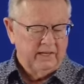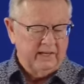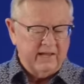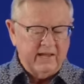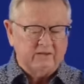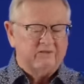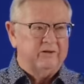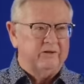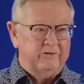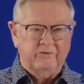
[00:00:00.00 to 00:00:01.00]
In
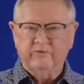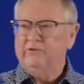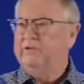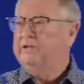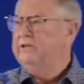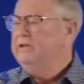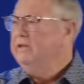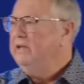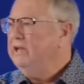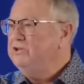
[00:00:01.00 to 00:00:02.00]
Exodus,
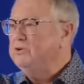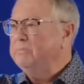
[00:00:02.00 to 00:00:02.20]
he's